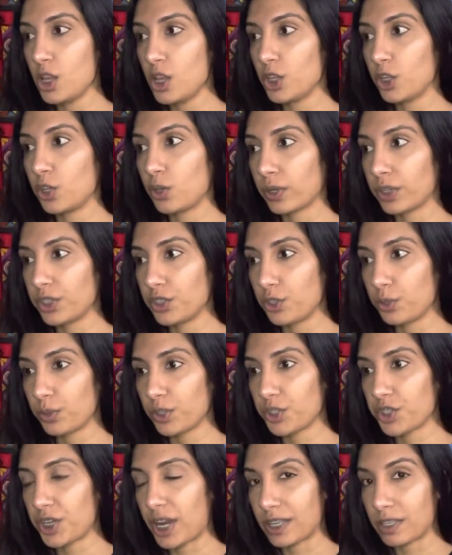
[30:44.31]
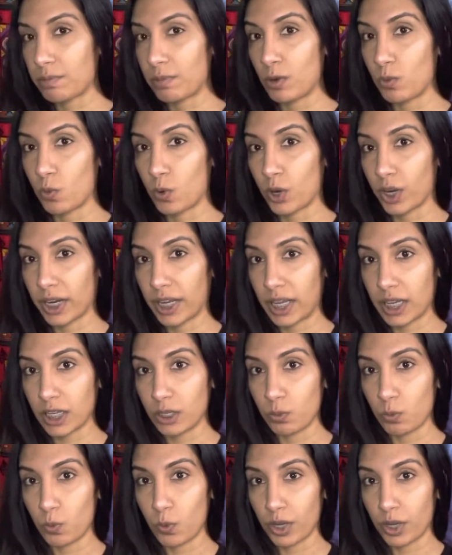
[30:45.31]
your intuition has been working
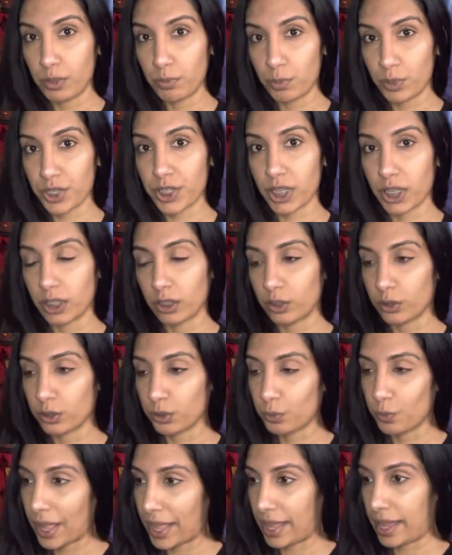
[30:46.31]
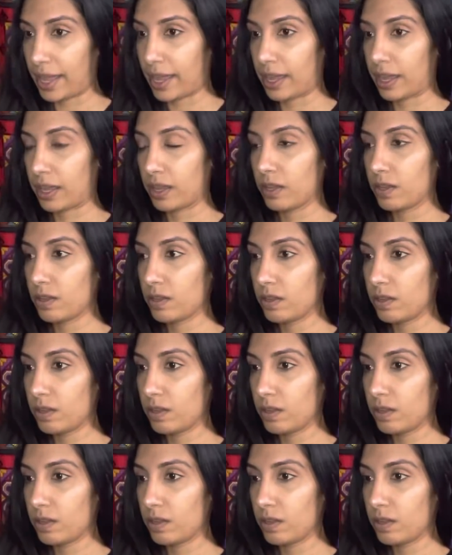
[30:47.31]
in one particular way